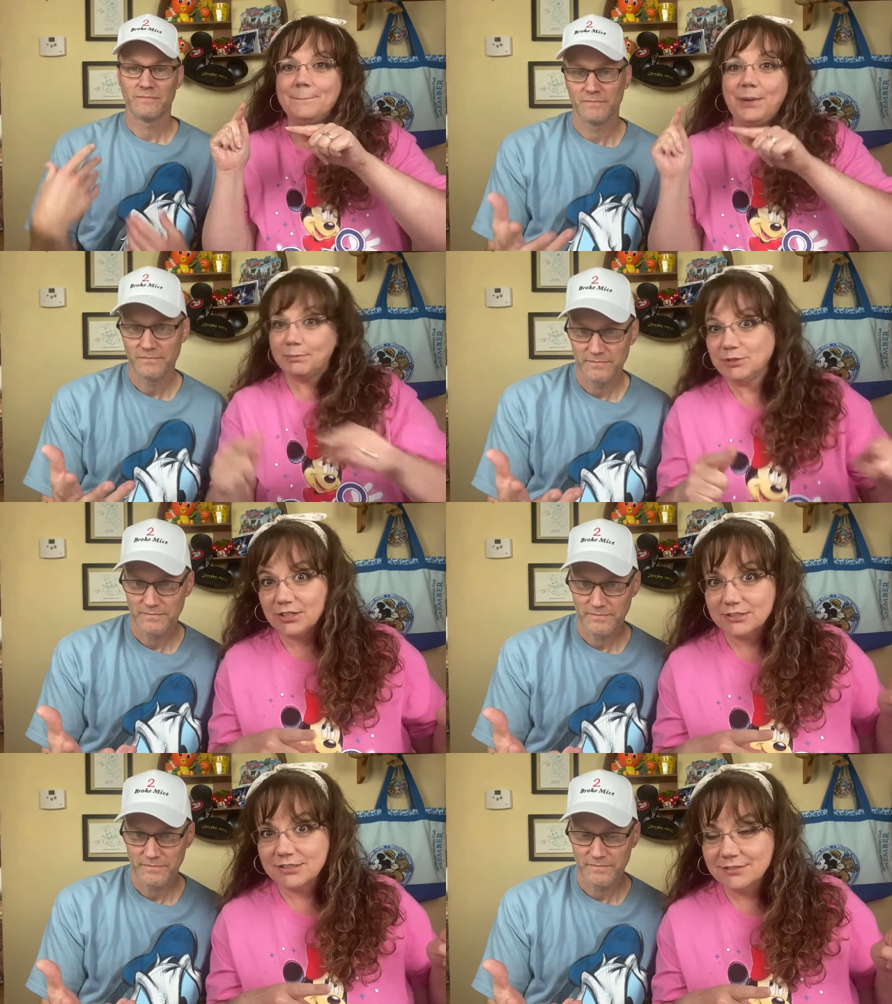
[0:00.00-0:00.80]
Speaker 1: Pop-Tart
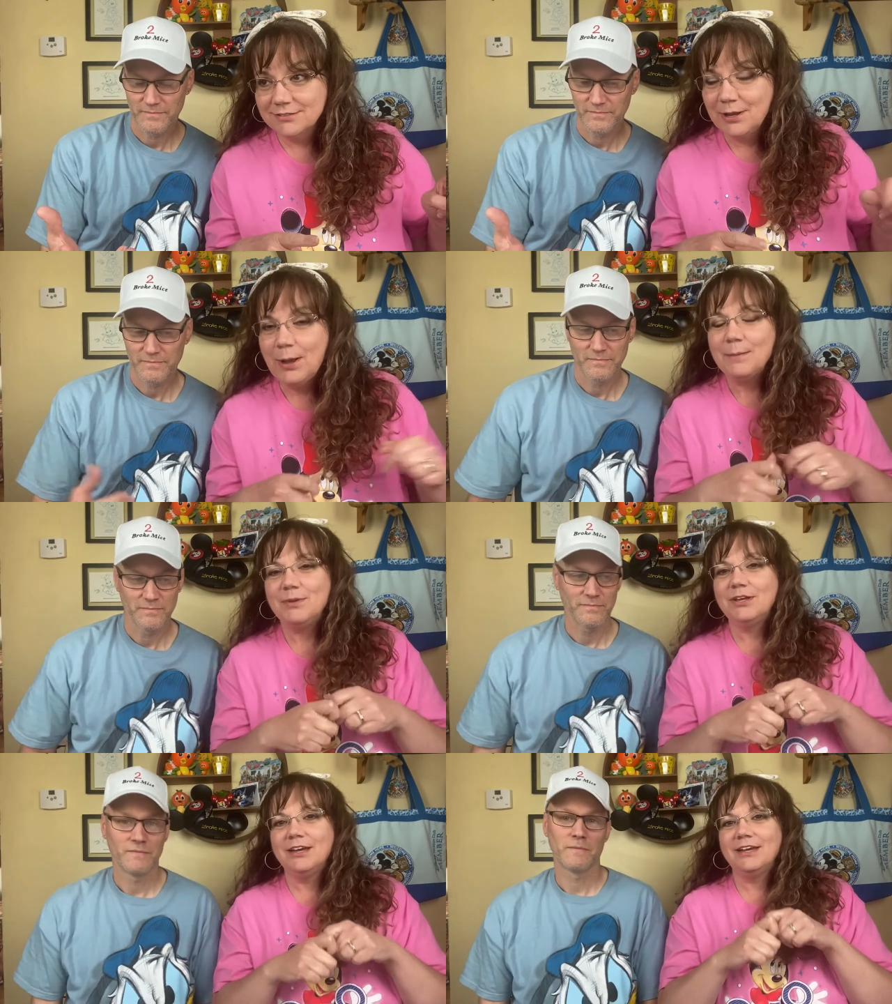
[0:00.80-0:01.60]

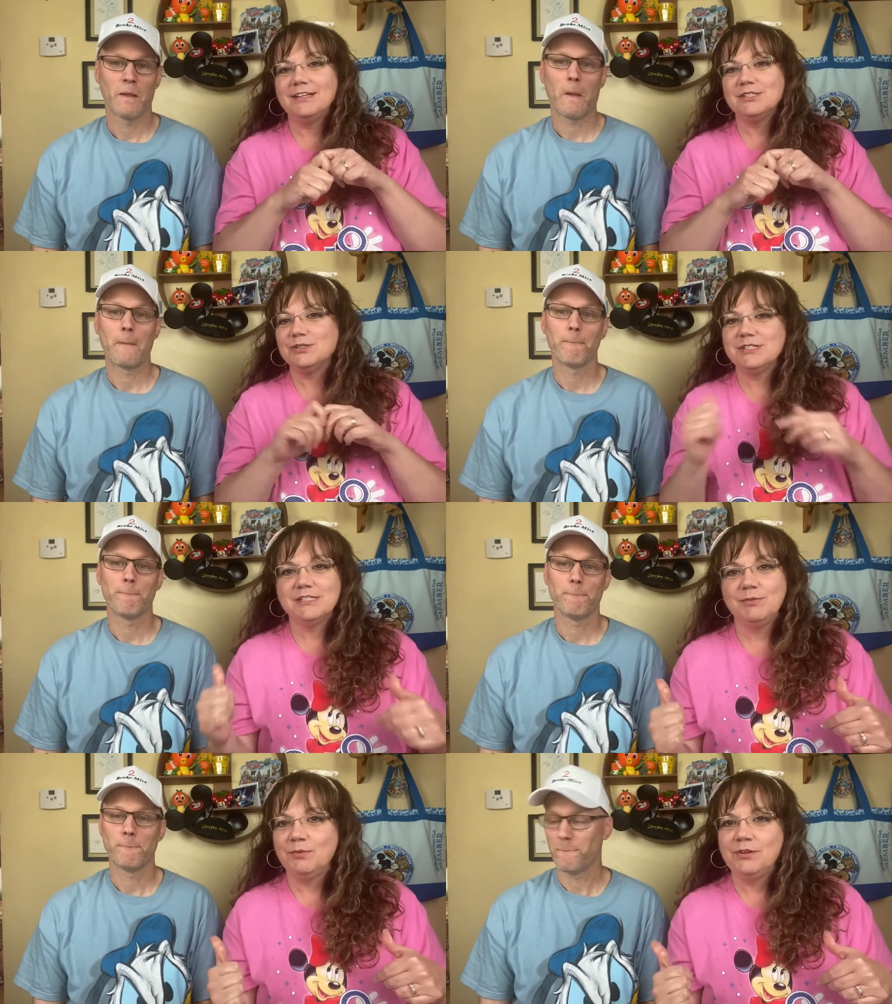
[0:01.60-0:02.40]
because Chris
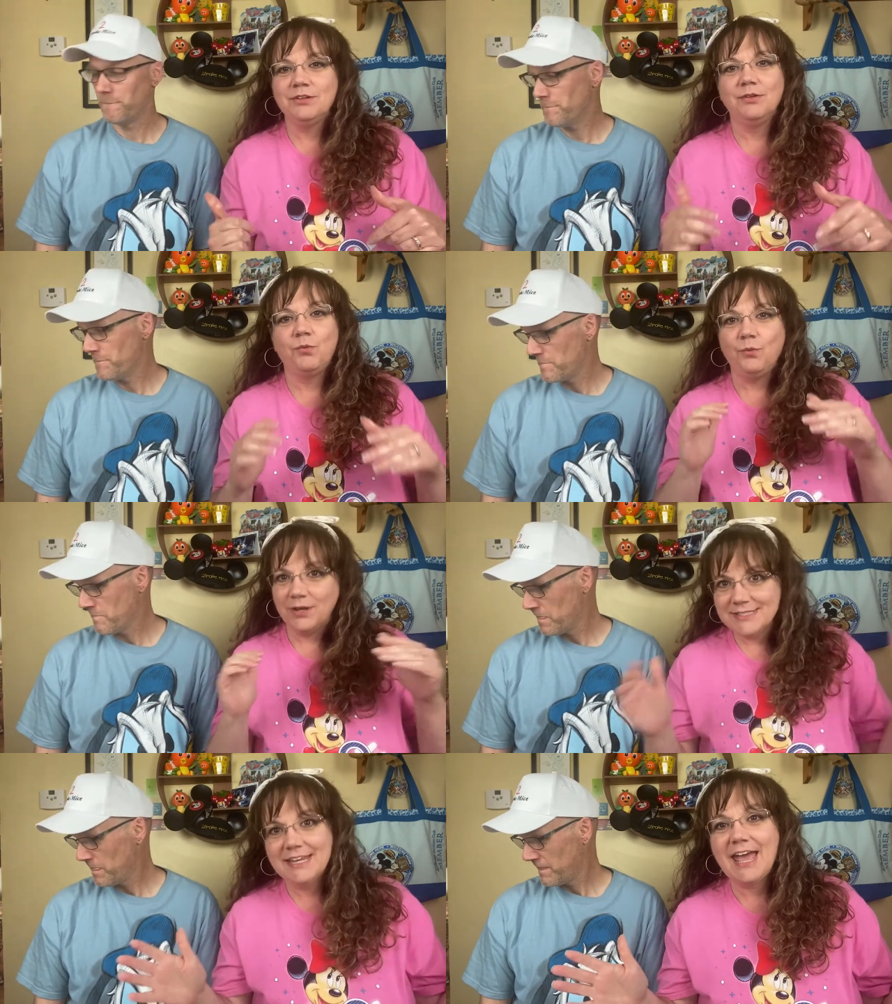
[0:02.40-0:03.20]
has been wanting to
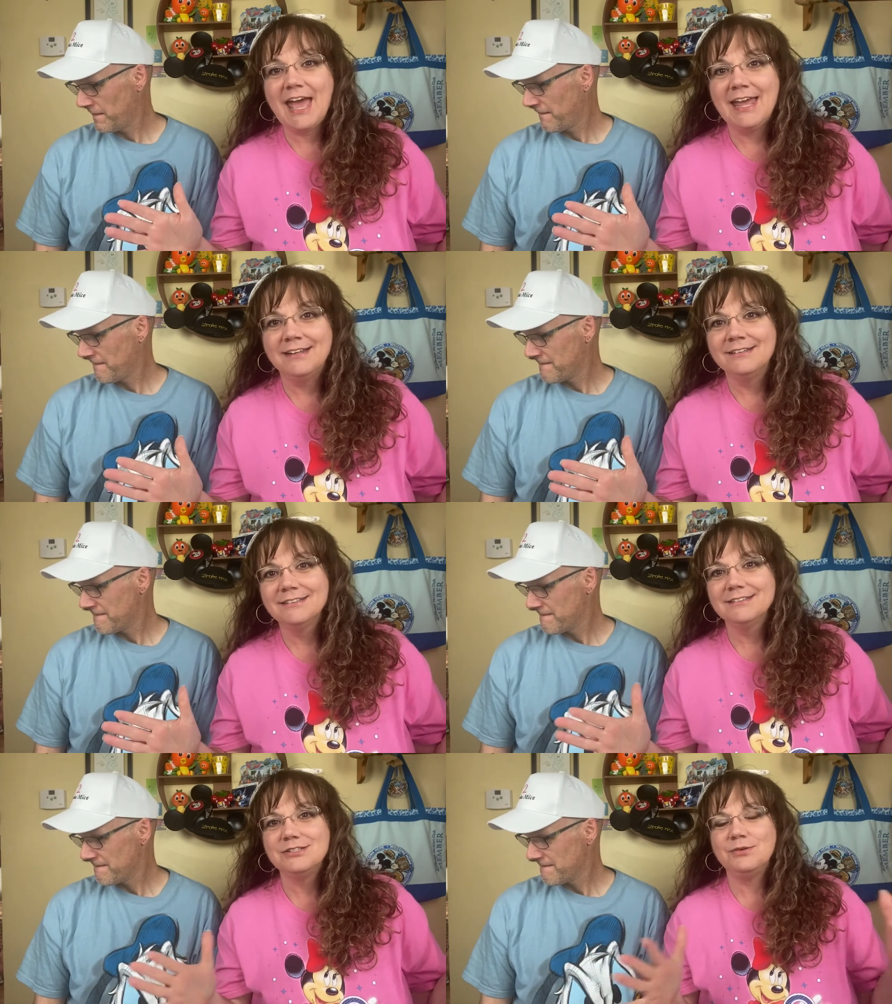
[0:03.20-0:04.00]
once again
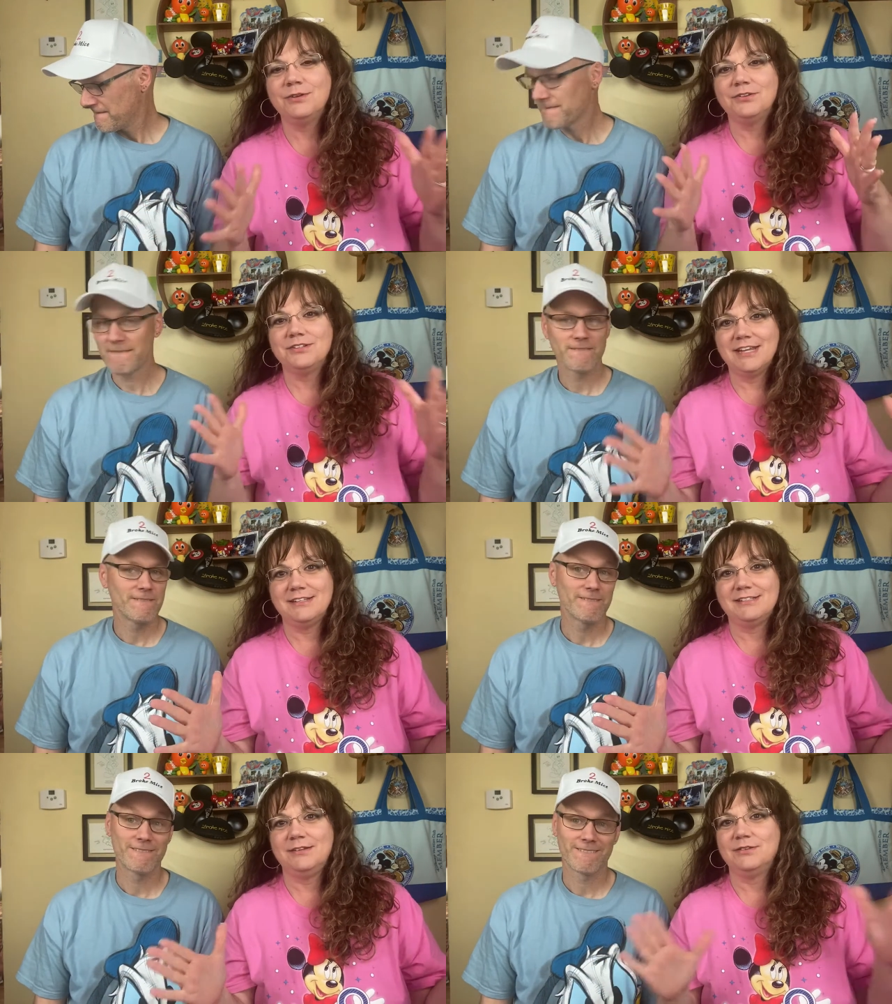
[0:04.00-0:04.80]
do another
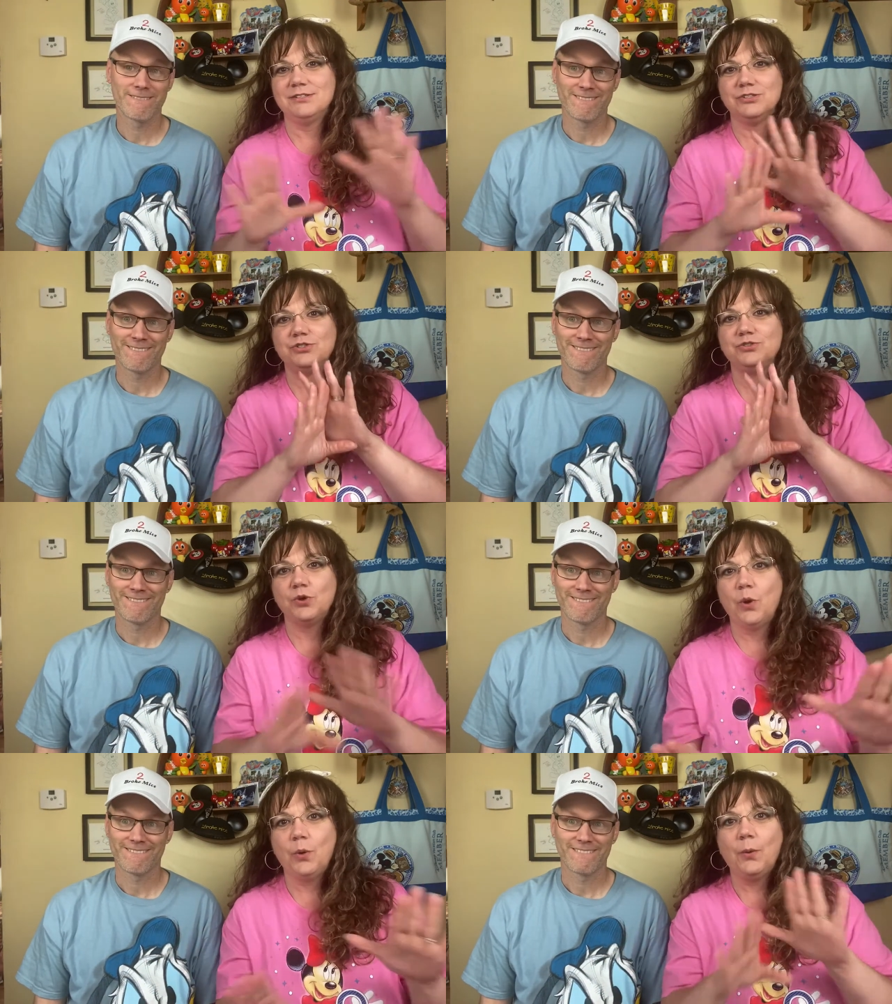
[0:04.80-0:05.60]
tasting because there's
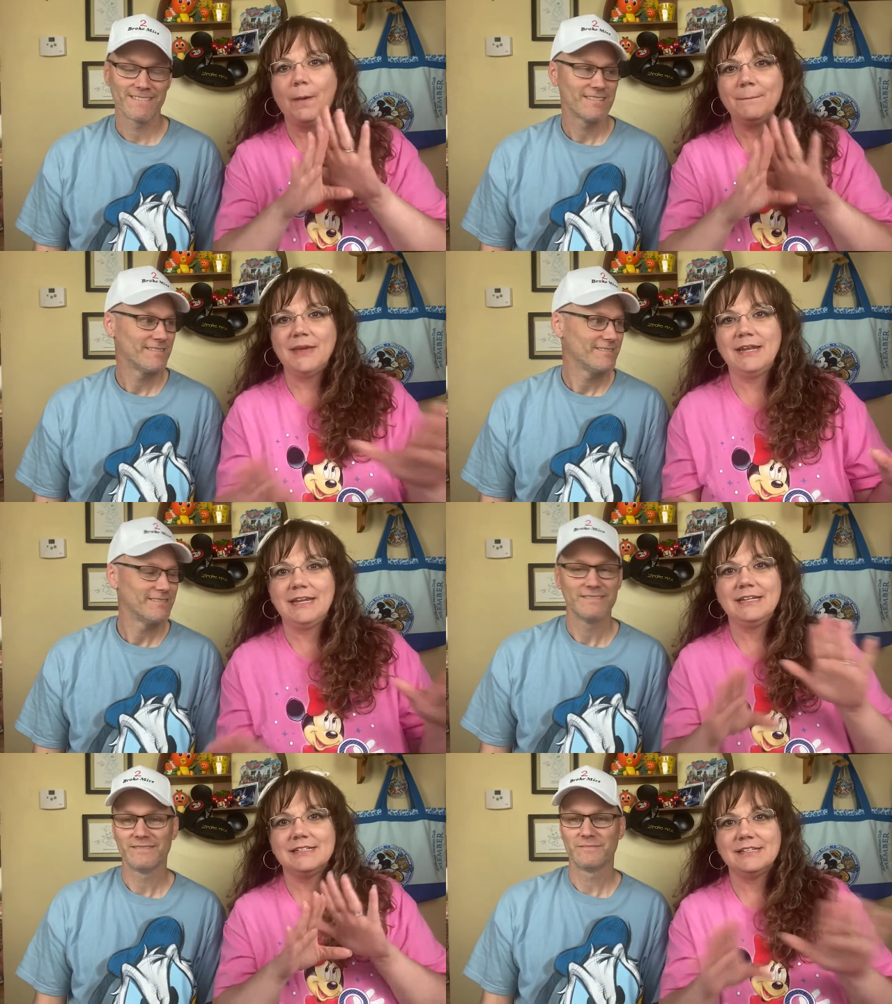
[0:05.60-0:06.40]
so
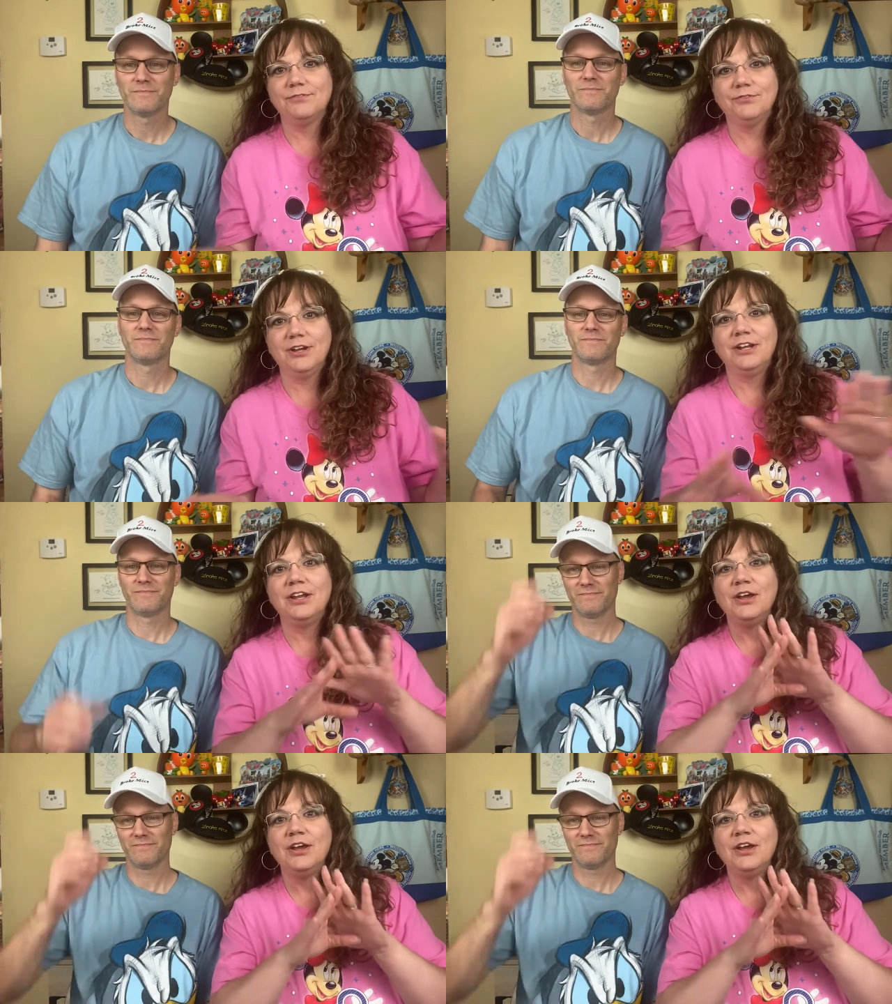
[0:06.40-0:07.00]
many different